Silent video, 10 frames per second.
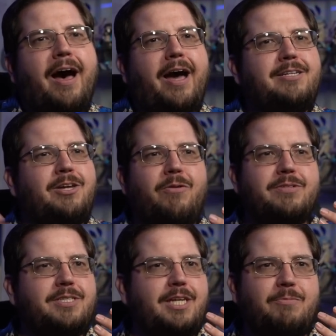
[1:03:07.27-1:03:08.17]
I
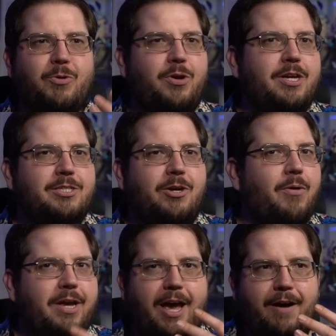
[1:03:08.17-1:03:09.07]
don't see Rudeus
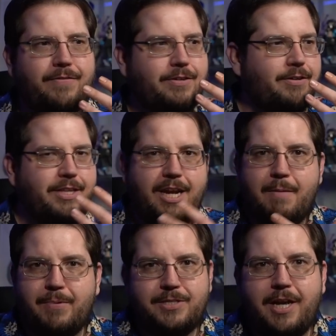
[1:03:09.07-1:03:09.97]
going after Linnea
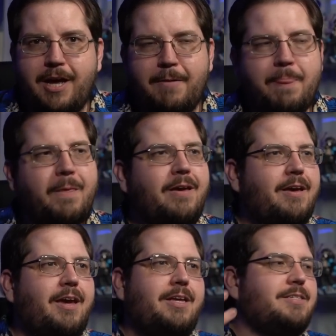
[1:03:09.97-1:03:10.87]
and Persena.
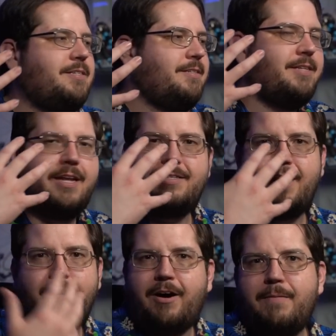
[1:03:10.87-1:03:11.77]
He's dead
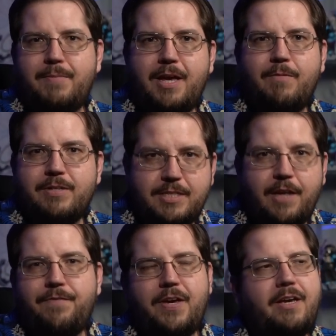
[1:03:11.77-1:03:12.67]
set on being with
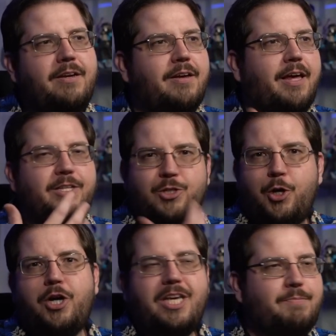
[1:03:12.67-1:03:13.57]
Sylphie. That's
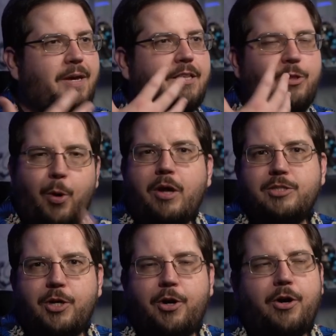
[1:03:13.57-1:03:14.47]
good. He's being loyal
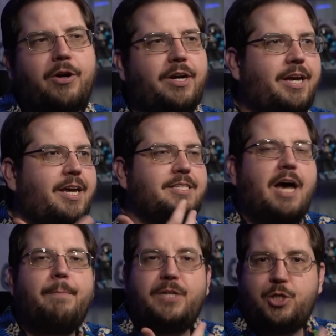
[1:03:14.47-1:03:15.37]
to her. He's
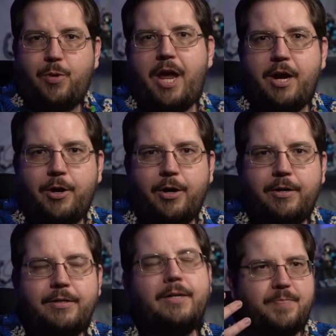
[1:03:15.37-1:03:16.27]
not betraying
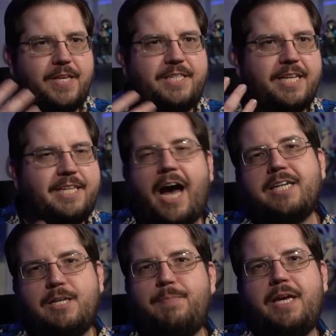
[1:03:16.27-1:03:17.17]
her. This has
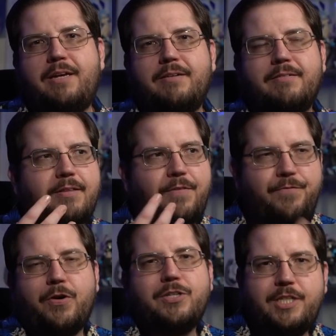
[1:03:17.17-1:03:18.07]
got to be the
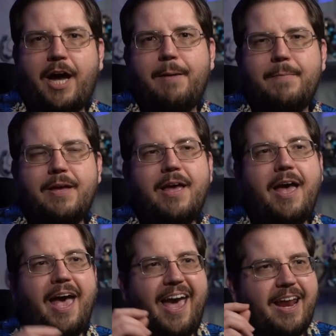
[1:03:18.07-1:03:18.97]
first time.
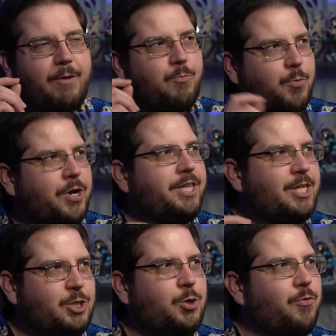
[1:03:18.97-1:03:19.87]
And I really
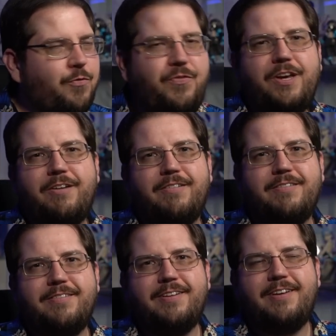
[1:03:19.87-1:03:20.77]
do
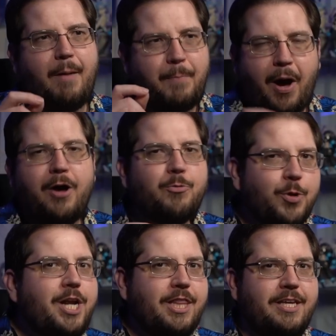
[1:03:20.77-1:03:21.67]
feel, upon
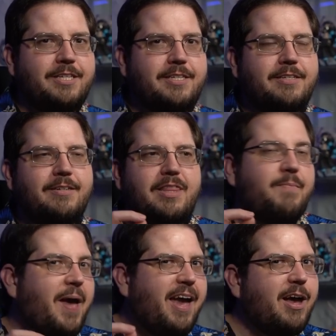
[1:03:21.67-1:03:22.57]
reading this, the
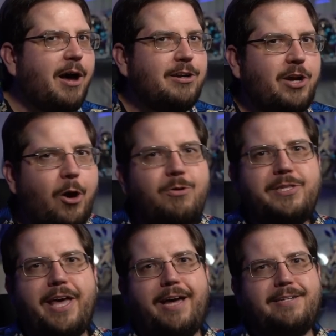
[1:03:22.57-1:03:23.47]
man god
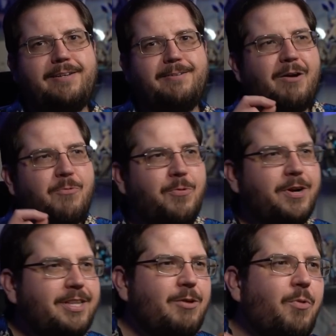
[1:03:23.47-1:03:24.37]
knows that. I
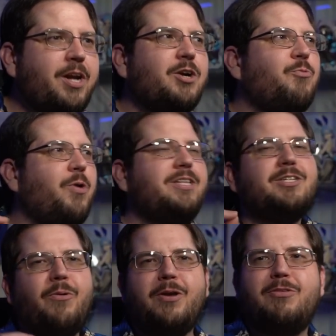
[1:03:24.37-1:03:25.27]
really wonder what's
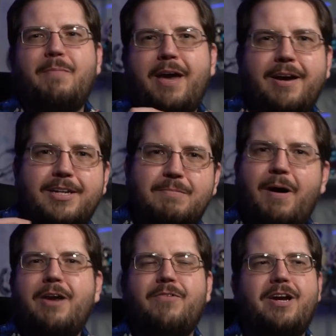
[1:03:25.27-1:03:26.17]
going through the man god's
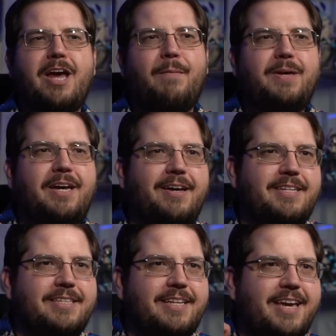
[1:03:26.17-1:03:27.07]
mind right now, because
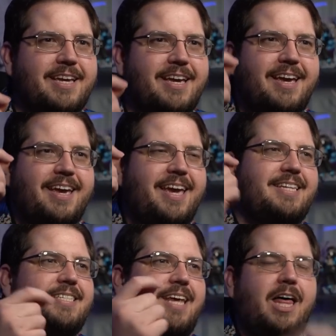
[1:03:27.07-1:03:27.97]
it's like
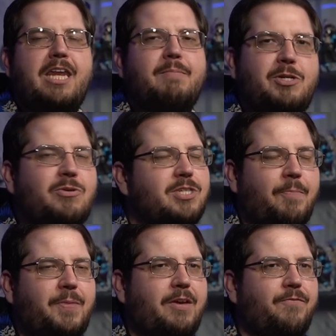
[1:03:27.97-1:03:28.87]
he's telling him to do
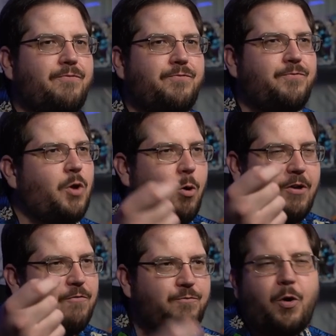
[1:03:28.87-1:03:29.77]
something
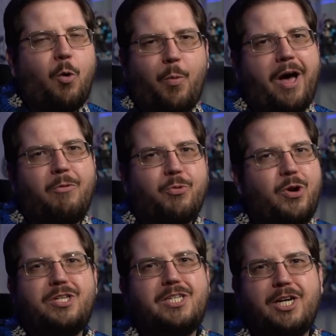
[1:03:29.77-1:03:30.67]
knowing full well
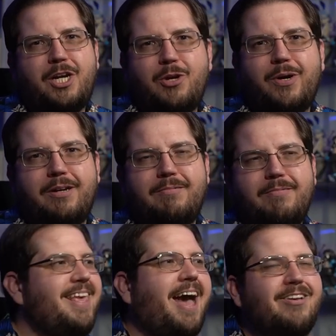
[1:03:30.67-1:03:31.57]
Rudeus isn't going to do it.
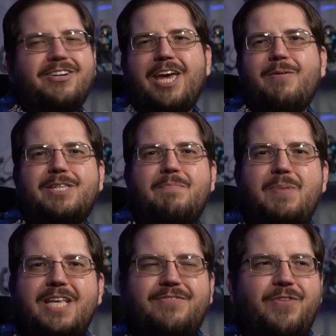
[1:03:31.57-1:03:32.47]
Yeah, you'll get with some
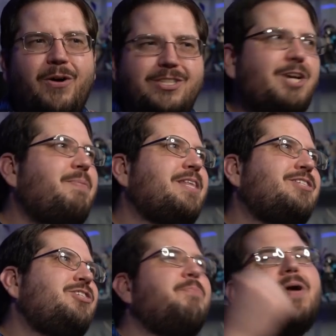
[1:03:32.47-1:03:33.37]
beast folks. You'll be the
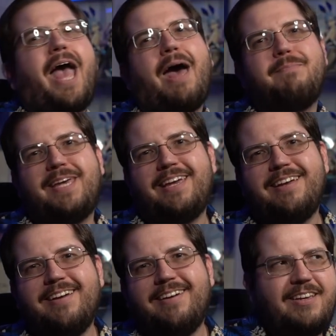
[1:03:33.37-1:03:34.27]
super
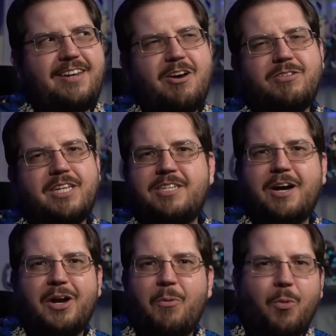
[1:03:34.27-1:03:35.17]
happy. He knows that's
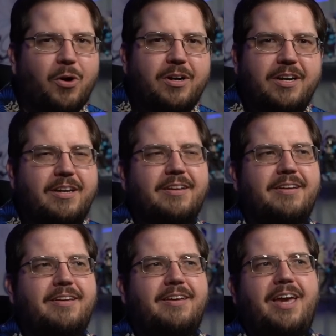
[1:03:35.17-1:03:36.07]
not going to work.
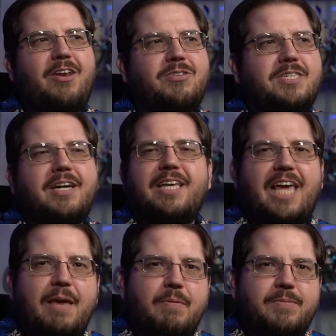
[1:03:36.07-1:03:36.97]
He knows it's not going to
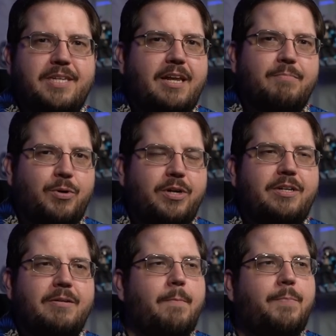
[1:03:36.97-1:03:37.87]
keep him sitting
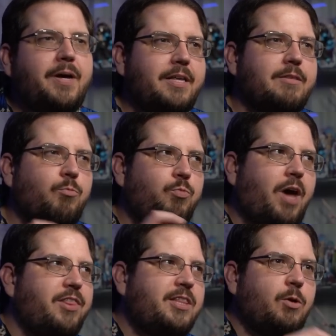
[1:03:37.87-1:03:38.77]
put. But
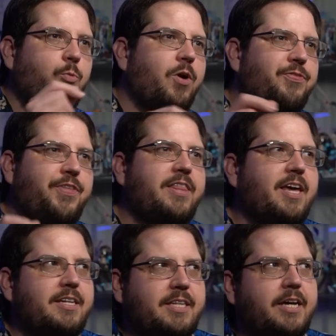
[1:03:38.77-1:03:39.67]
I think the one thing
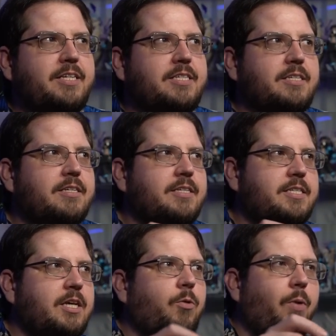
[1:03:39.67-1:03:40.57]
that does
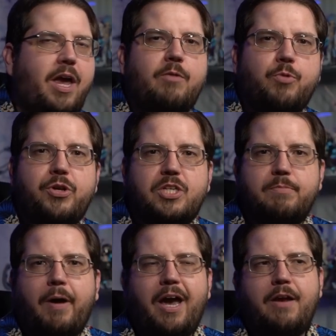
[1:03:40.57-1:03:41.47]
still weigh in
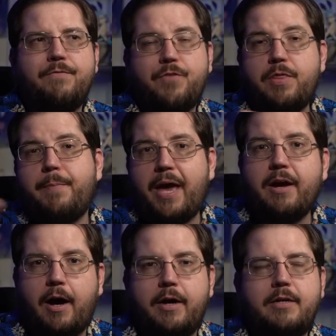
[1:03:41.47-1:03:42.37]
Rudeus's mind from the man
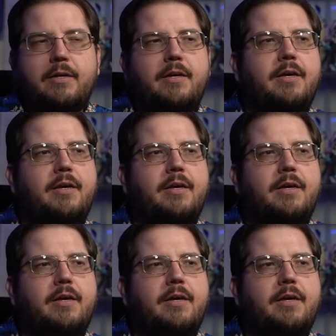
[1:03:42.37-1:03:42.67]
god